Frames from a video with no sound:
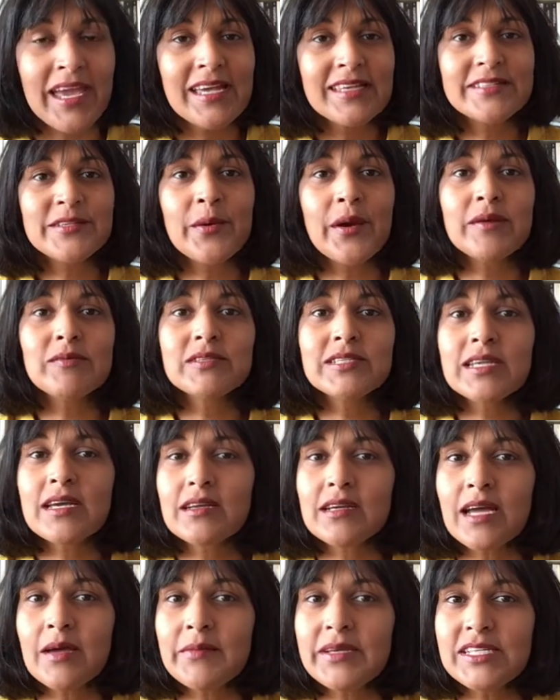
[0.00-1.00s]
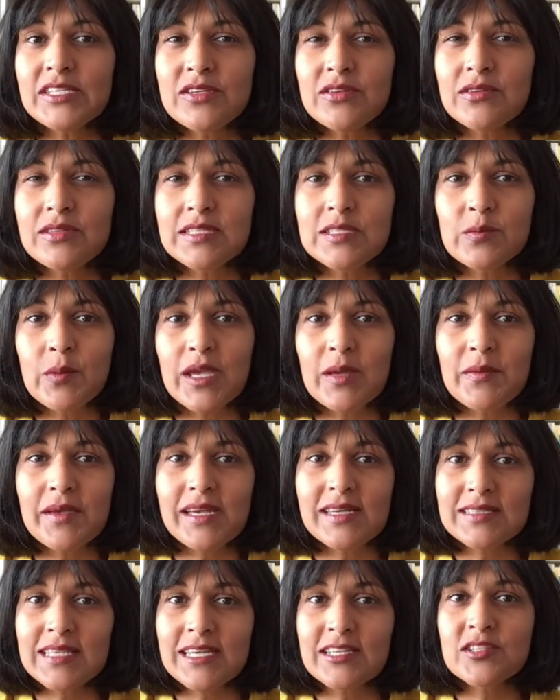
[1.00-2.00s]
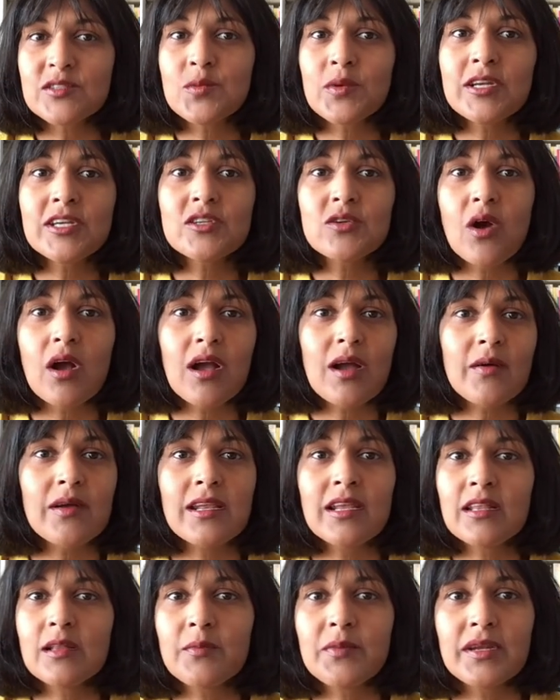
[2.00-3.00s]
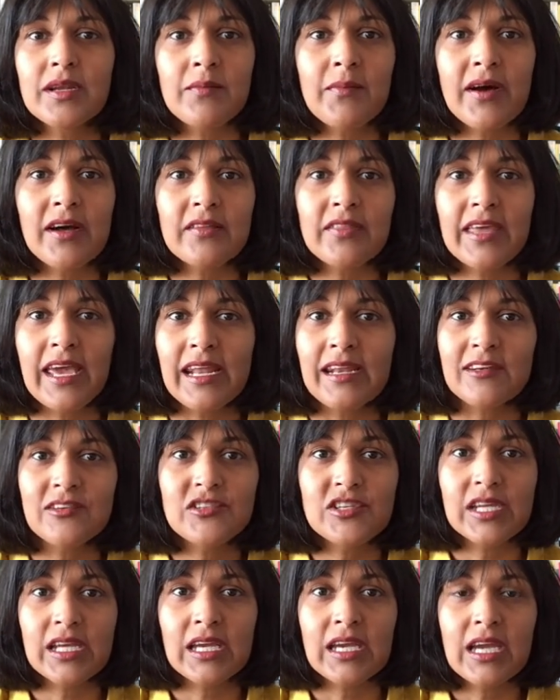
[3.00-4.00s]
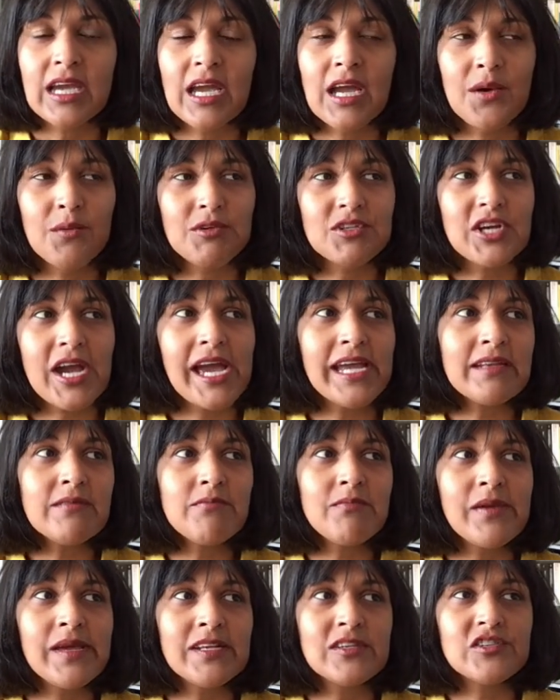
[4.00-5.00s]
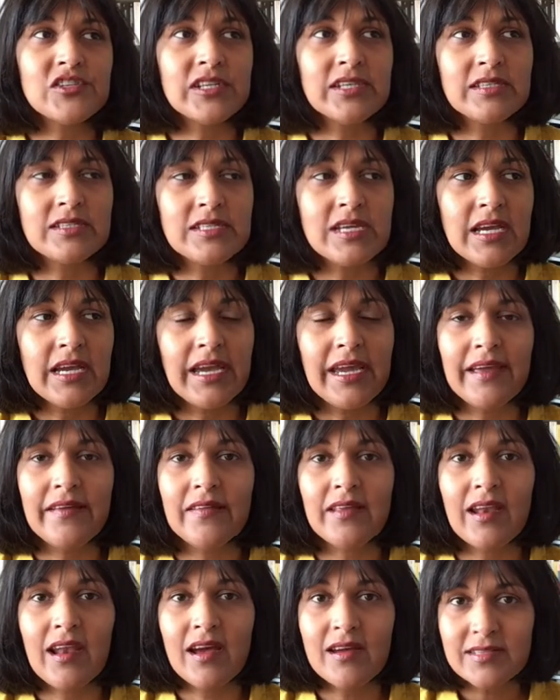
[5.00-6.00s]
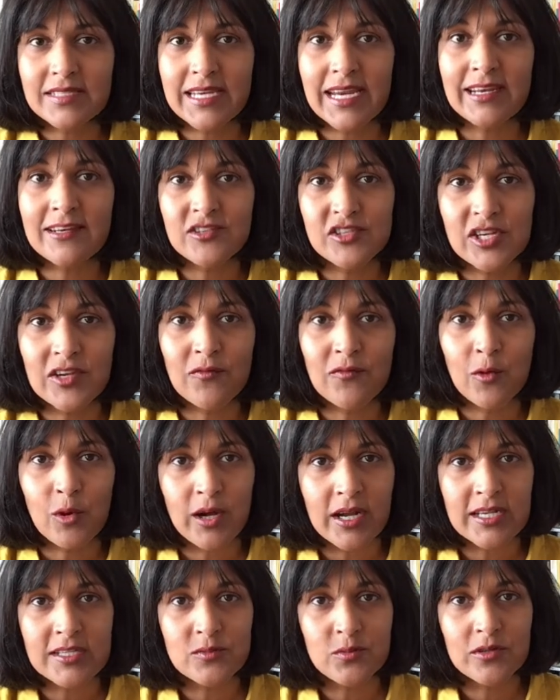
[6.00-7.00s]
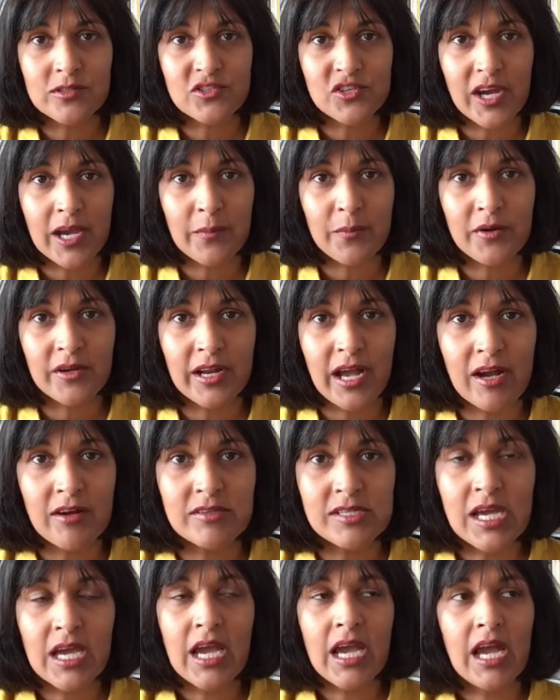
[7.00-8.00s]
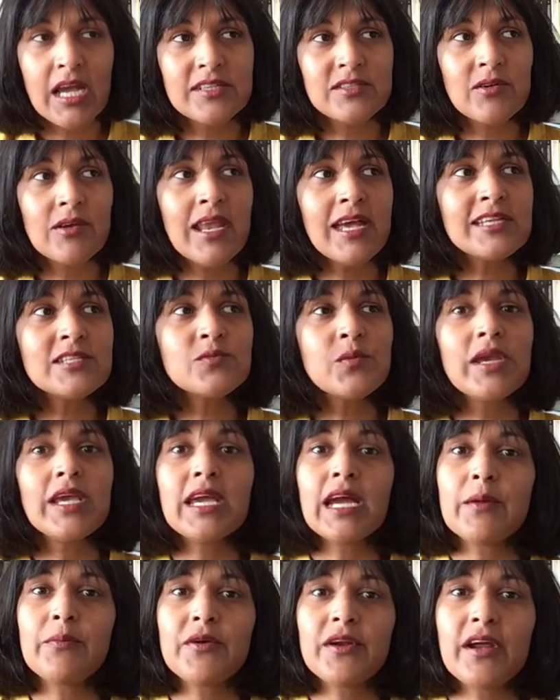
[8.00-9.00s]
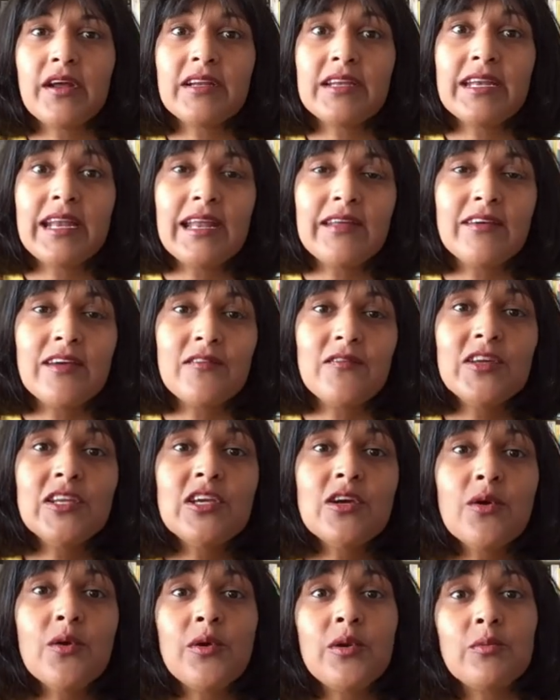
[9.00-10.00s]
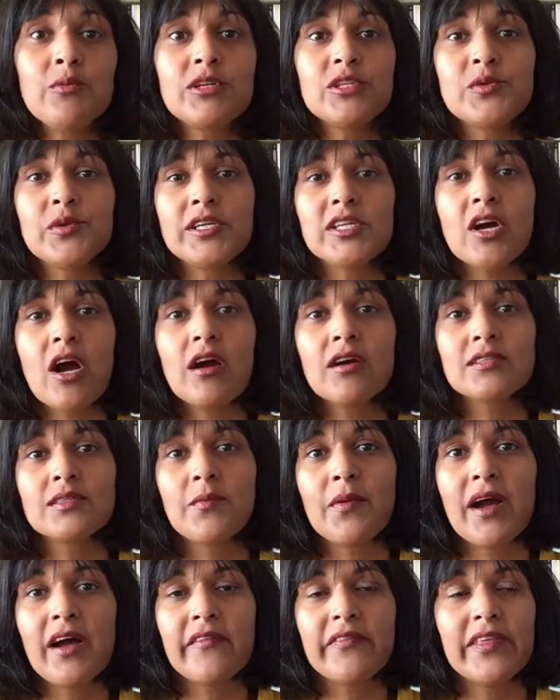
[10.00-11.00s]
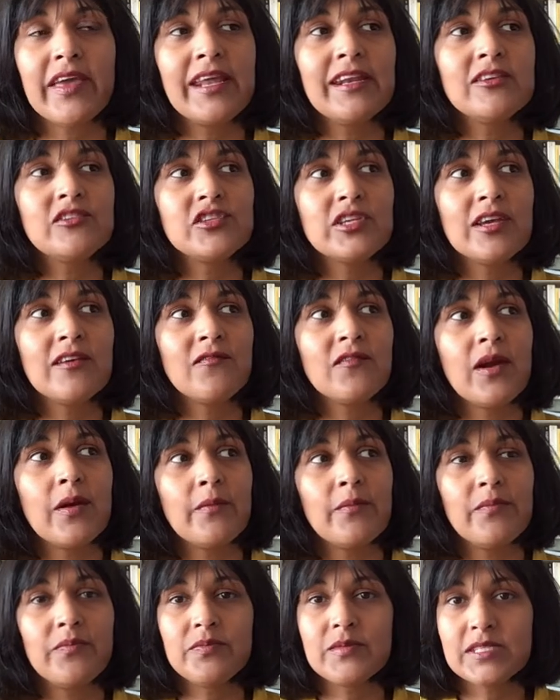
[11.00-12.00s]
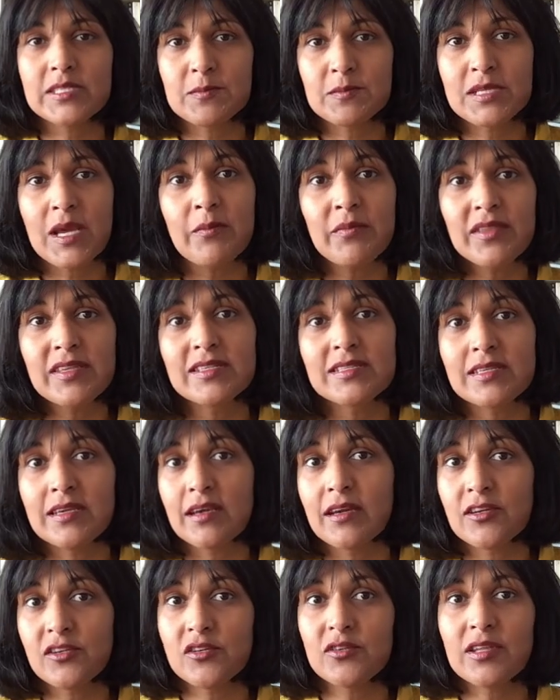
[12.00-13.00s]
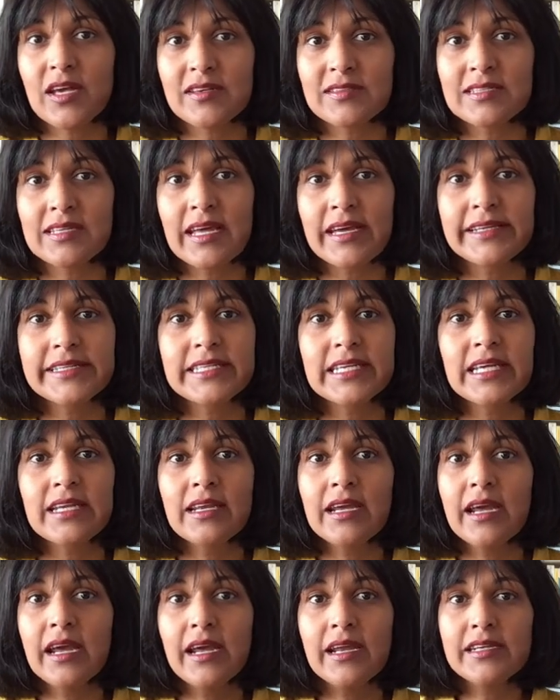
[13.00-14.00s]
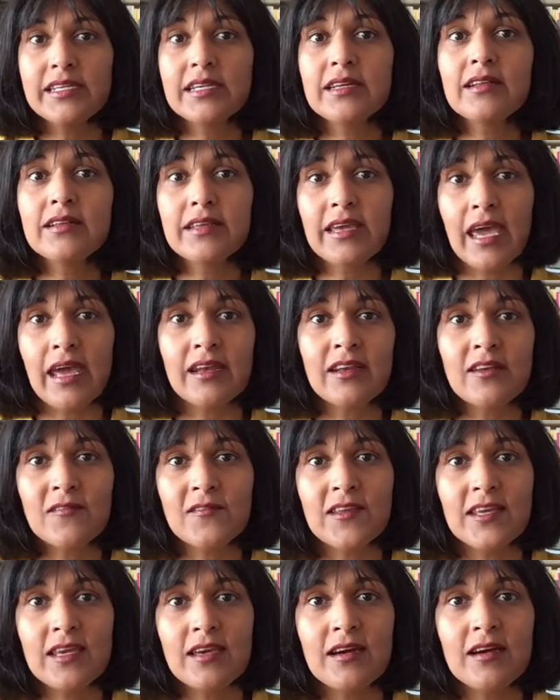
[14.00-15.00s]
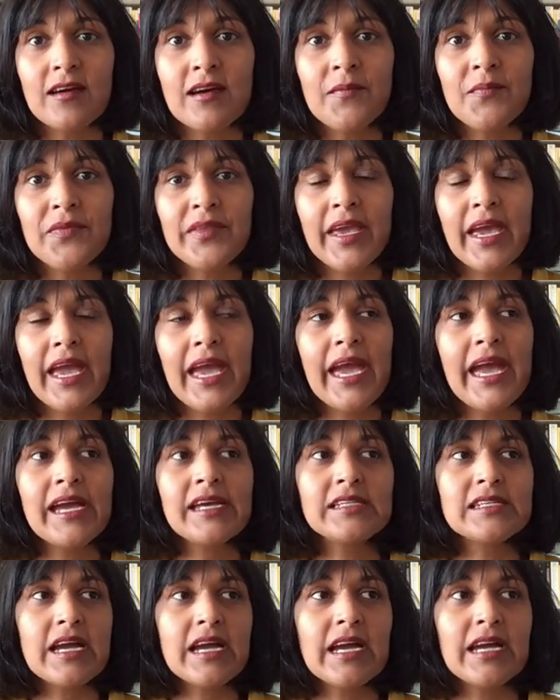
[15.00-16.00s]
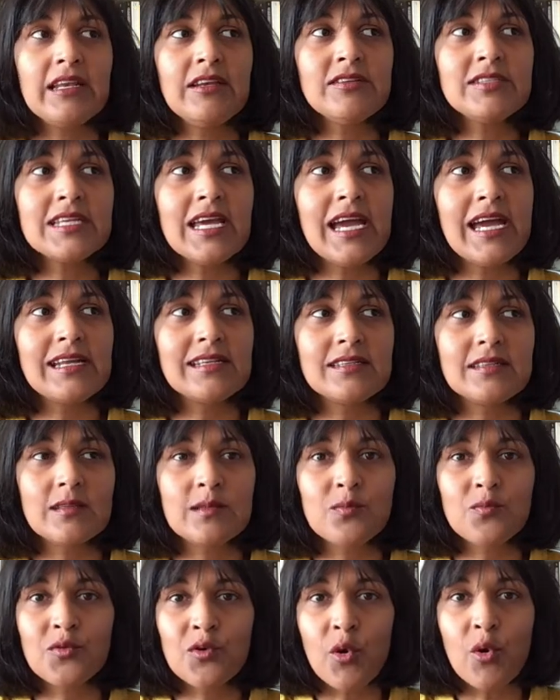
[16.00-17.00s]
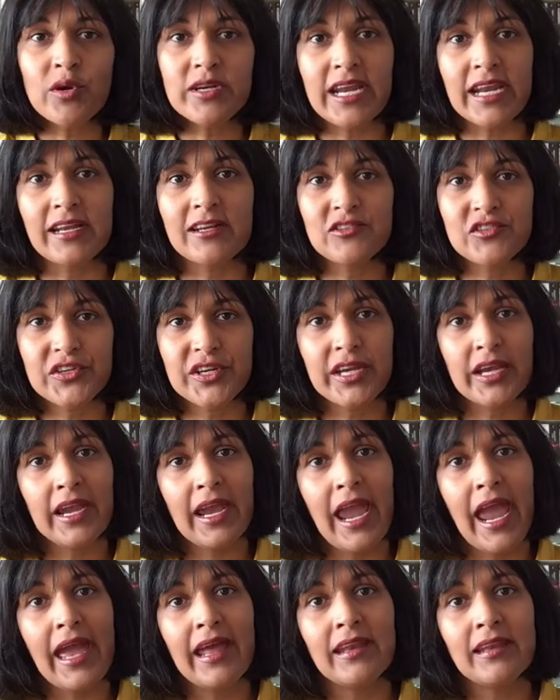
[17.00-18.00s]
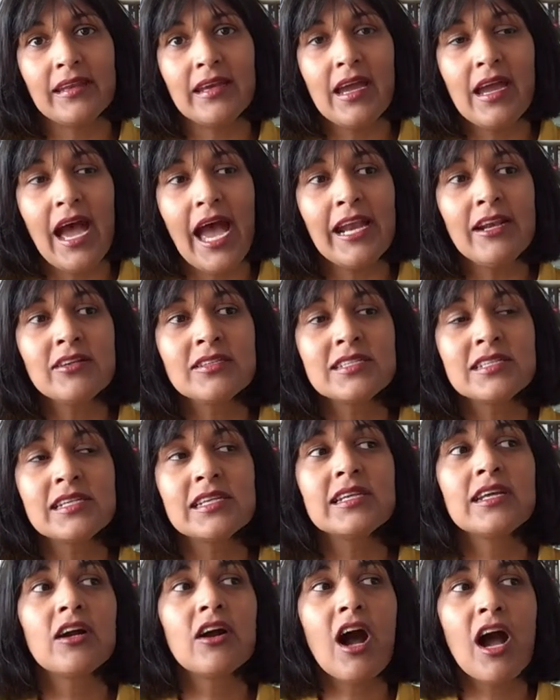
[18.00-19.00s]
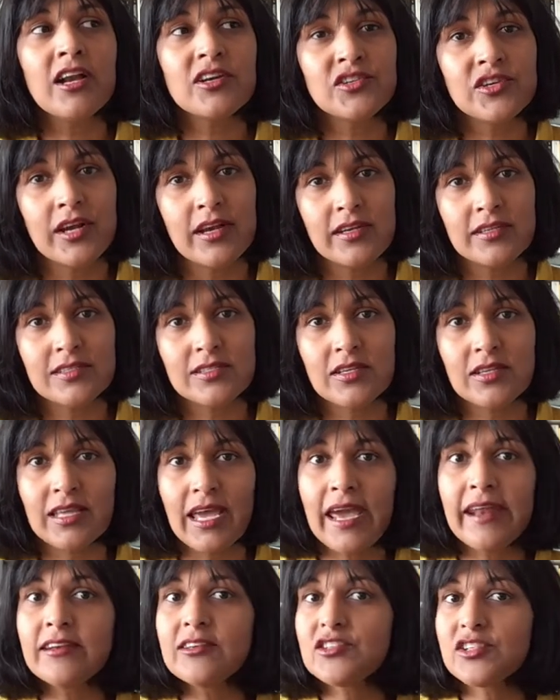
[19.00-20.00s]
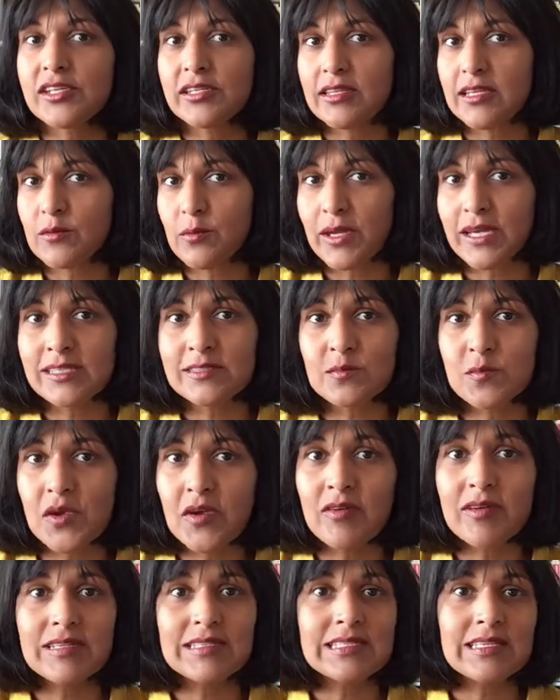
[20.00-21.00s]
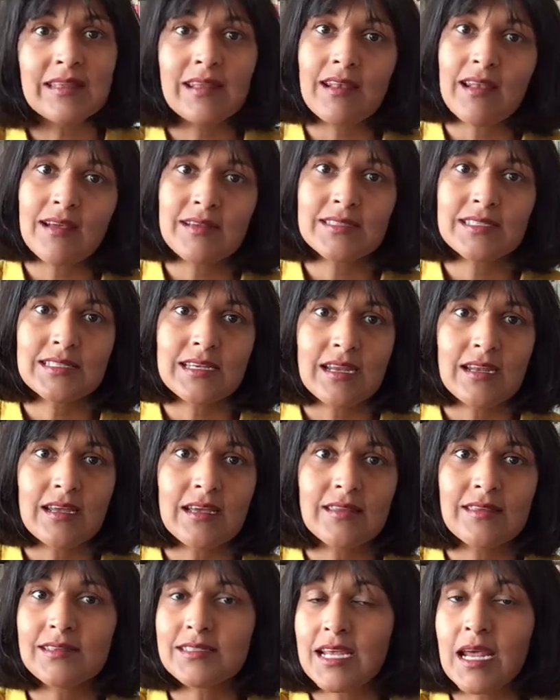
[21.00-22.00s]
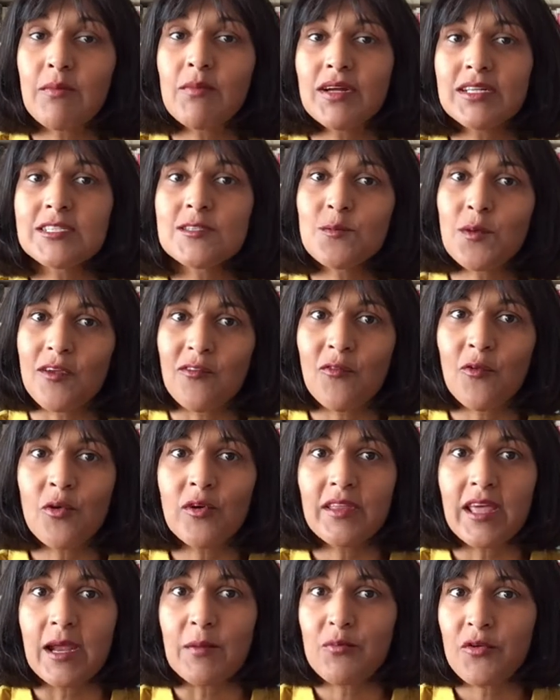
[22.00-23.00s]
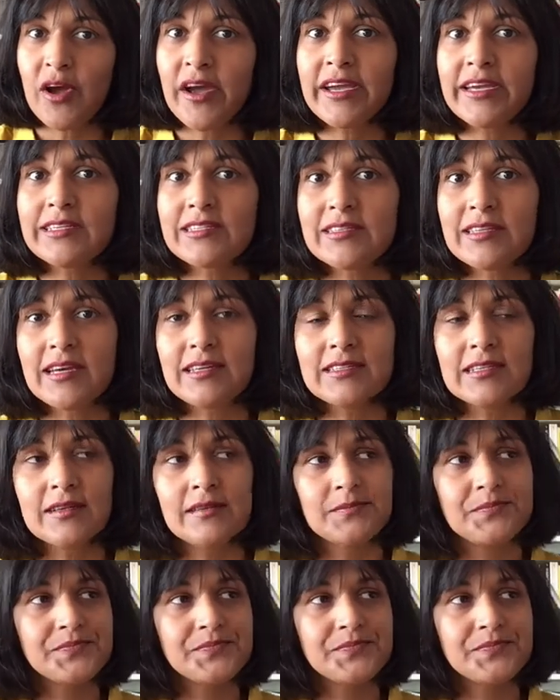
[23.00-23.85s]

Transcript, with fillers: So I'm coming to you this week because I just want to talk a little bit about the energy, which I hadn't mentioned in the last energy forecast, which I put out. So last week I put out a video in which we talked about the energy from September this year in 2019 till the end of the year. And I looked at the broad energy, and I looked at it in contrast to the energy that we experienced in the last 10 months before that, prior to that,